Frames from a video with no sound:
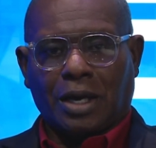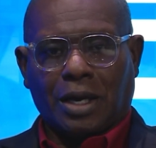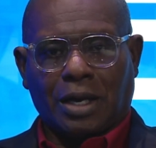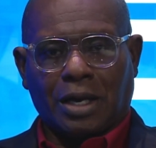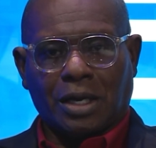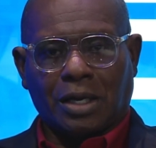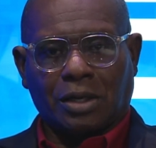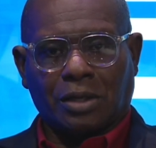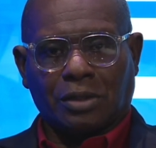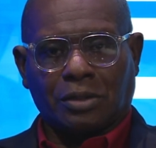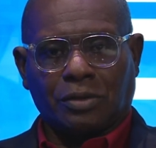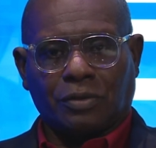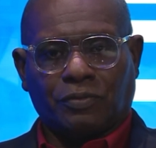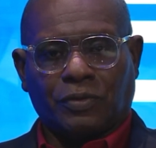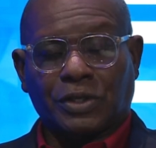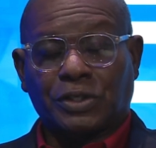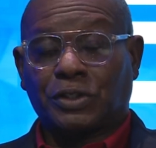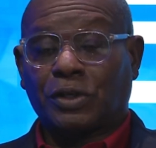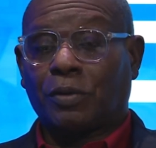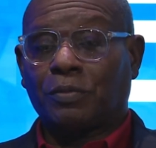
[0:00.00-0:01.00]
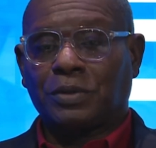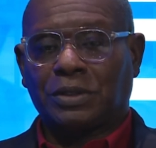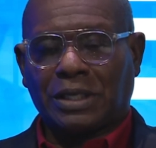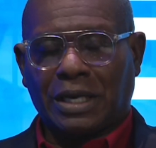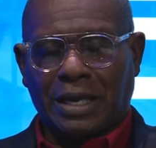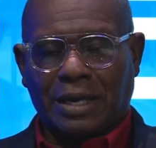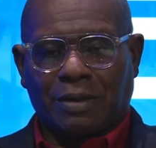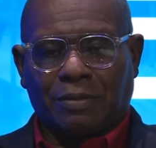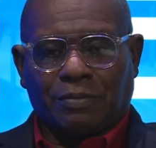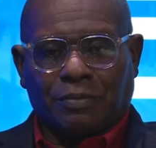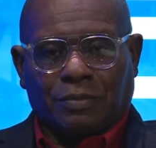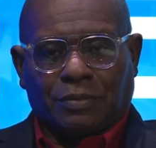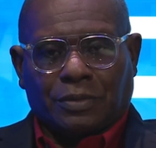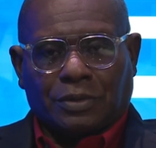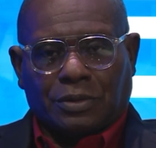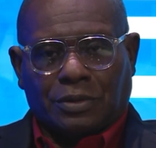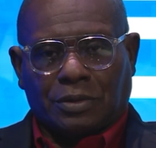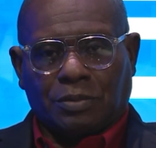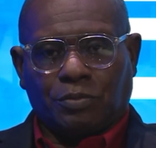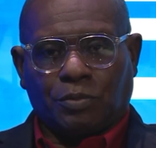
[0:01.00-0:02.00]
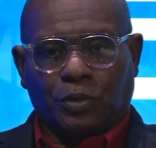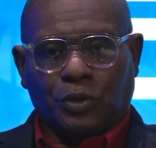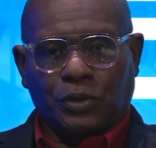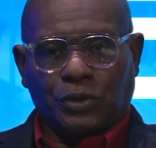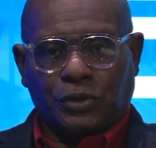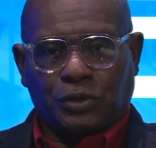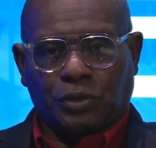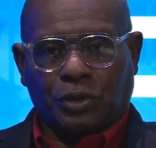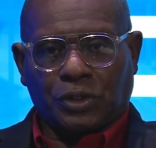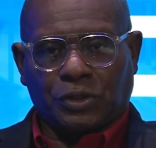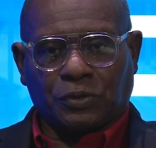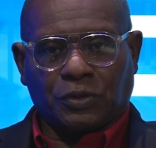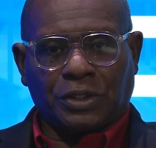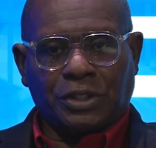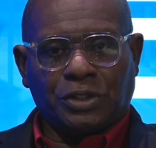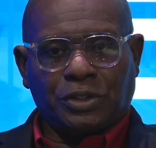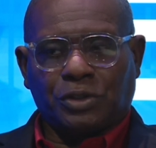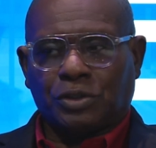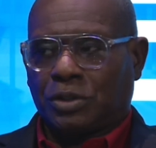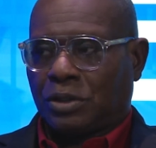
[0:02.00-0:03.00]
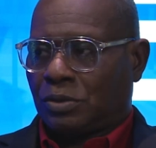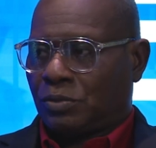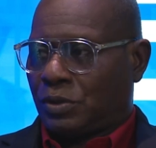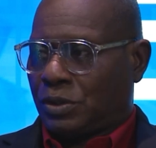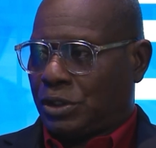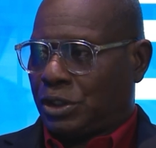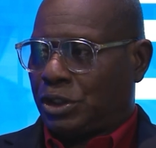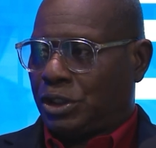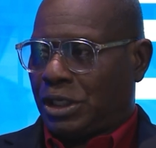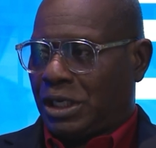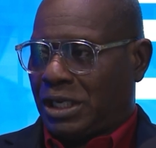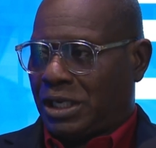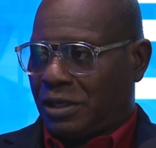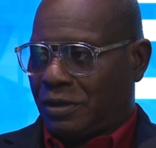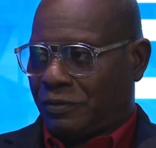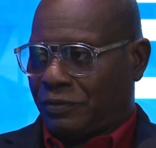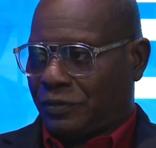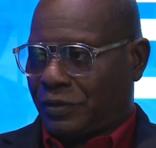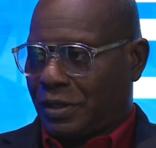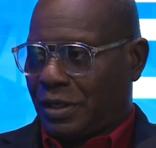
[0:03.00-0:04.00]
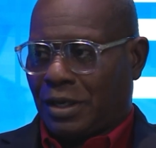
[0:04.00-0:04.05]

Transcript: And for some time, the most trustworthy institution was the JDF.